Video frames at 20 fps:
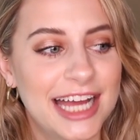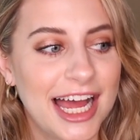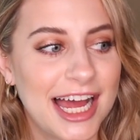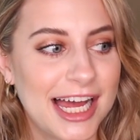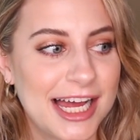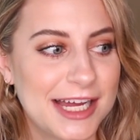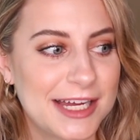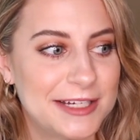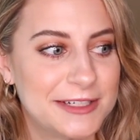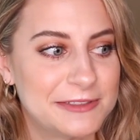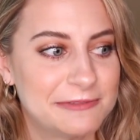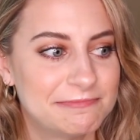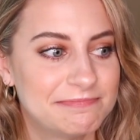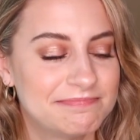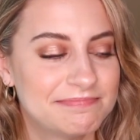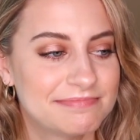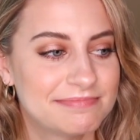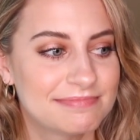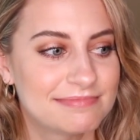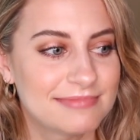
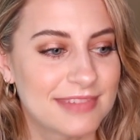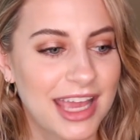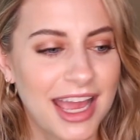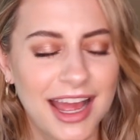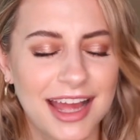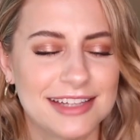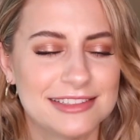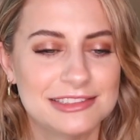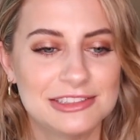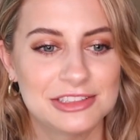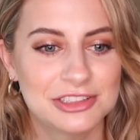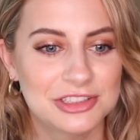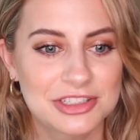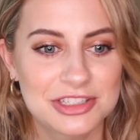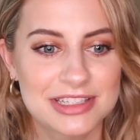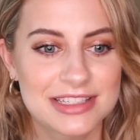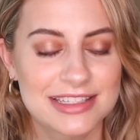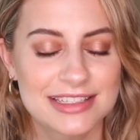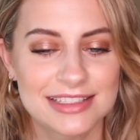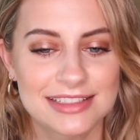Yeah,
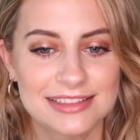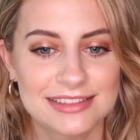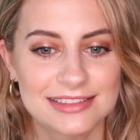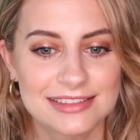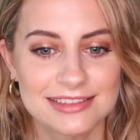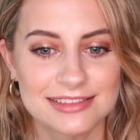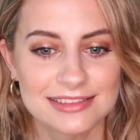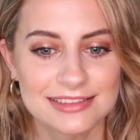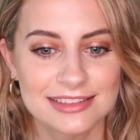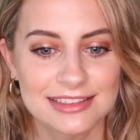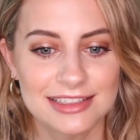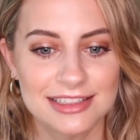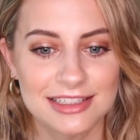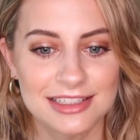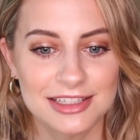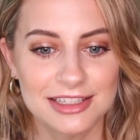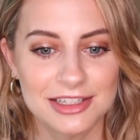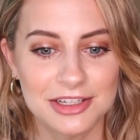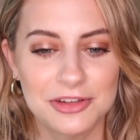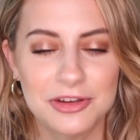just,
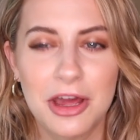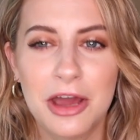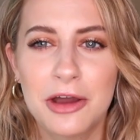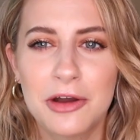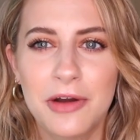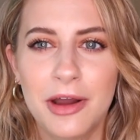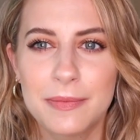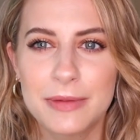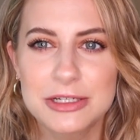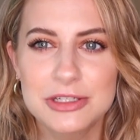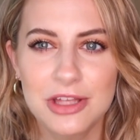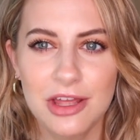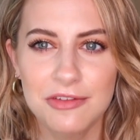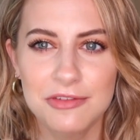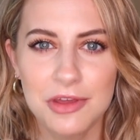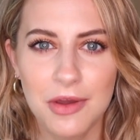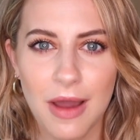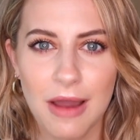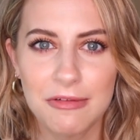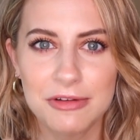you know how much
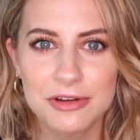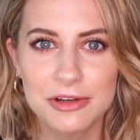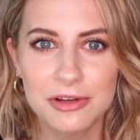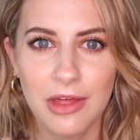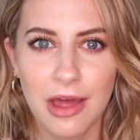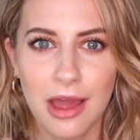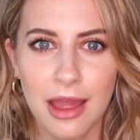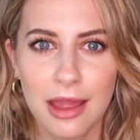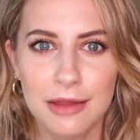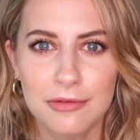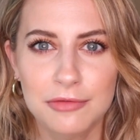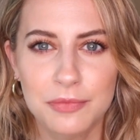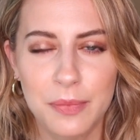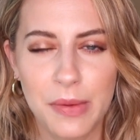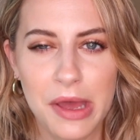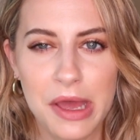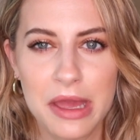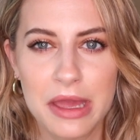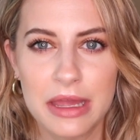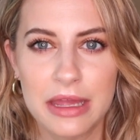love you have life,
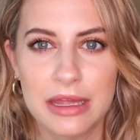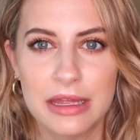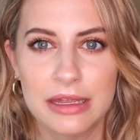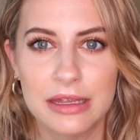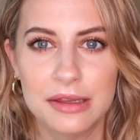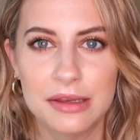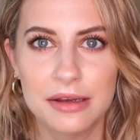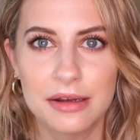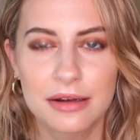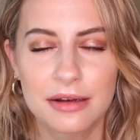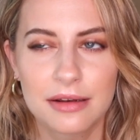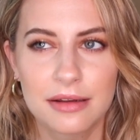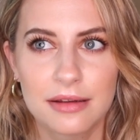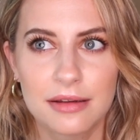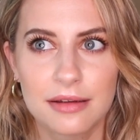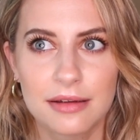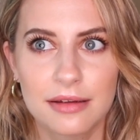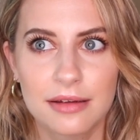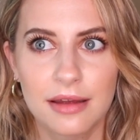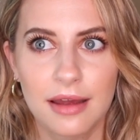but
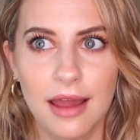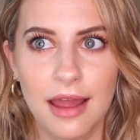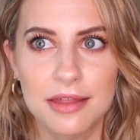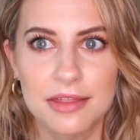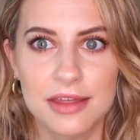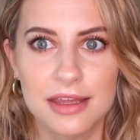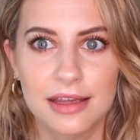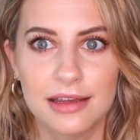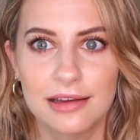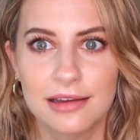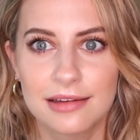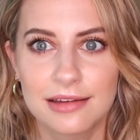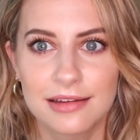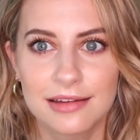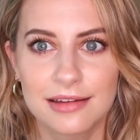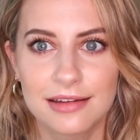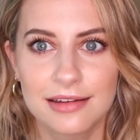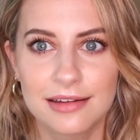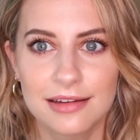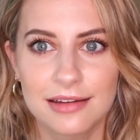I think,
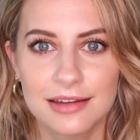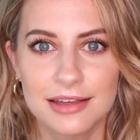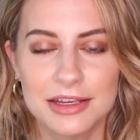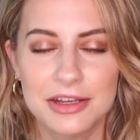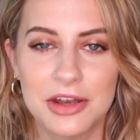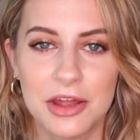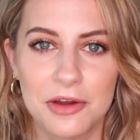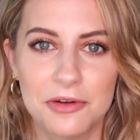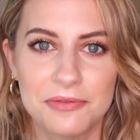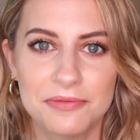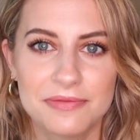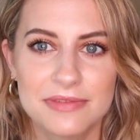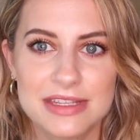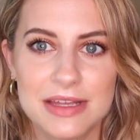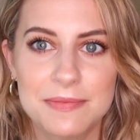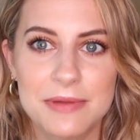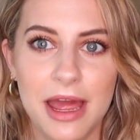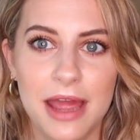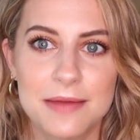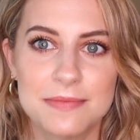you know,
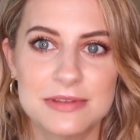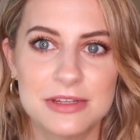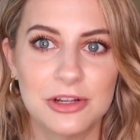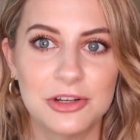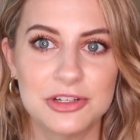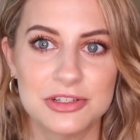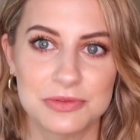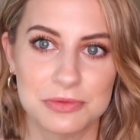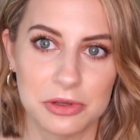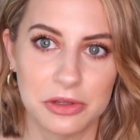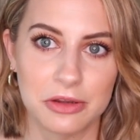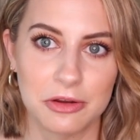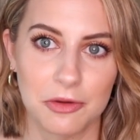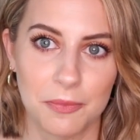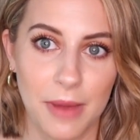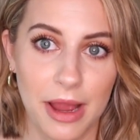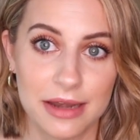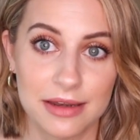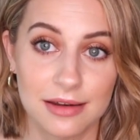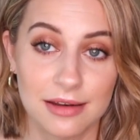sometimes you're just really
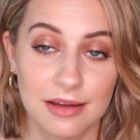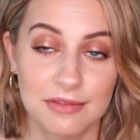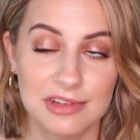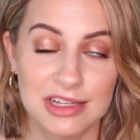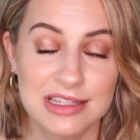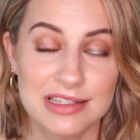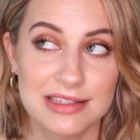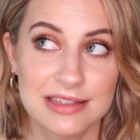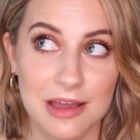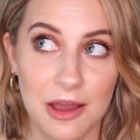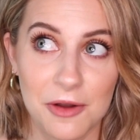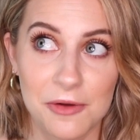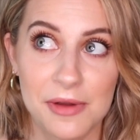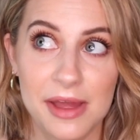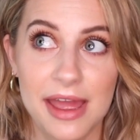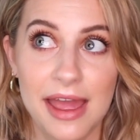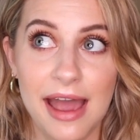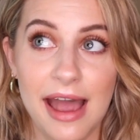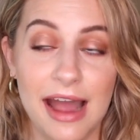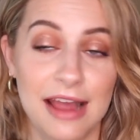reminded of it. So
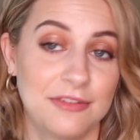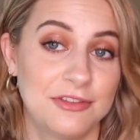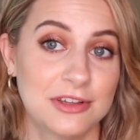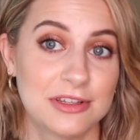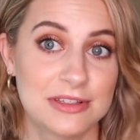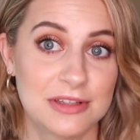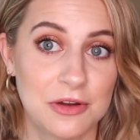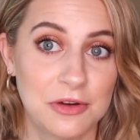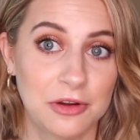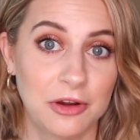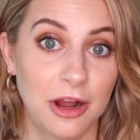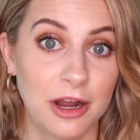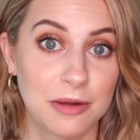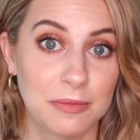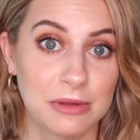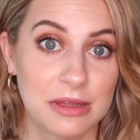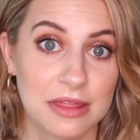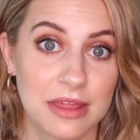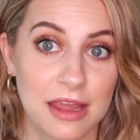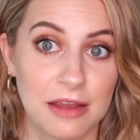I feel so
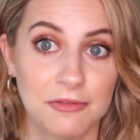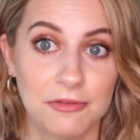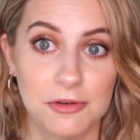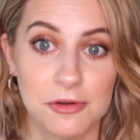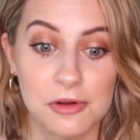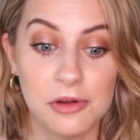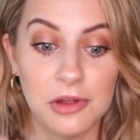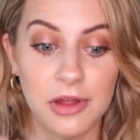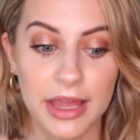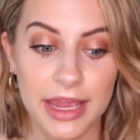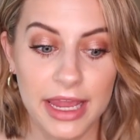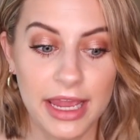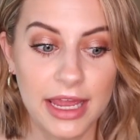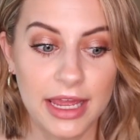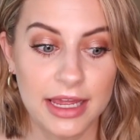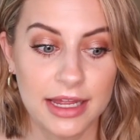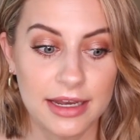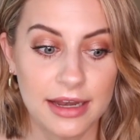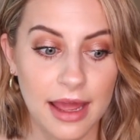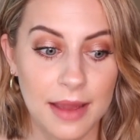incredibly thankful,
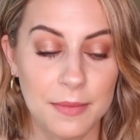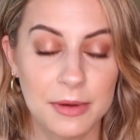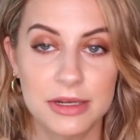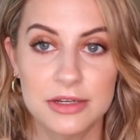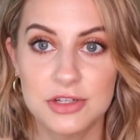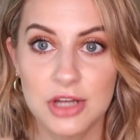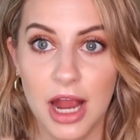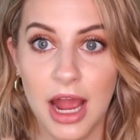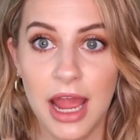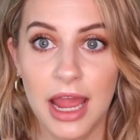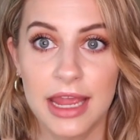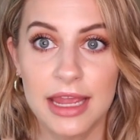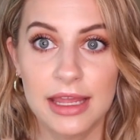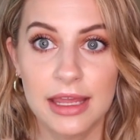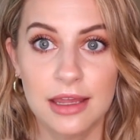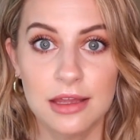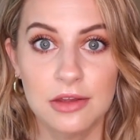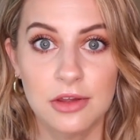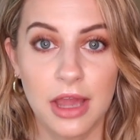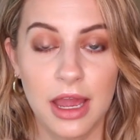and I'm gonna try
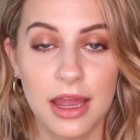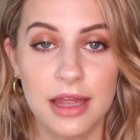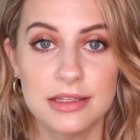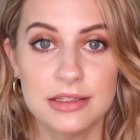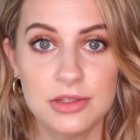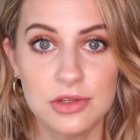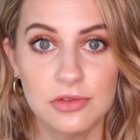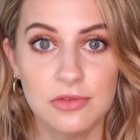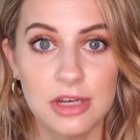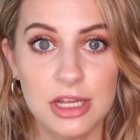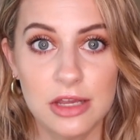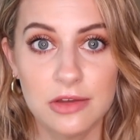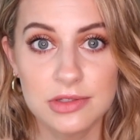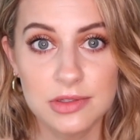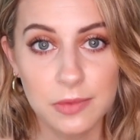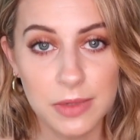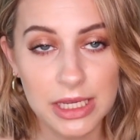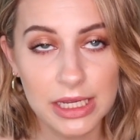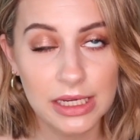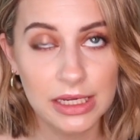and get you guys 2
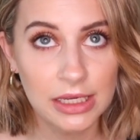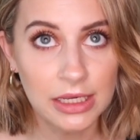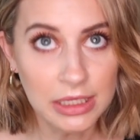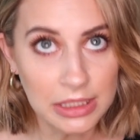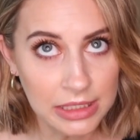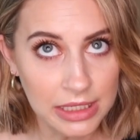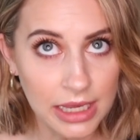videos a week.